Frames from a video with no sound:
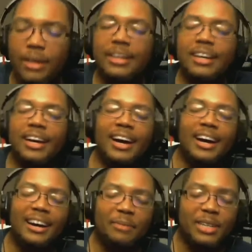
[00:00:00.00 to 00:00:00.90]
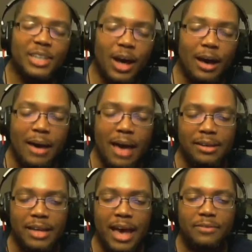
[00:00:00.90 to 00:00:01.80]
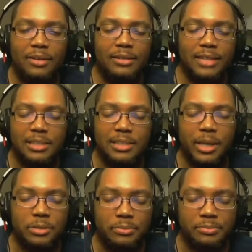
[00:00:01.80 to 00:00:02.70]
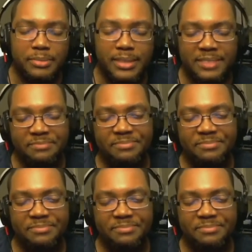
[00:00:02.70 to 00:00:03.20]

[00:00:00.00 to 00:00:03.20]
How? But no, I have to get some ice cream. Yeah.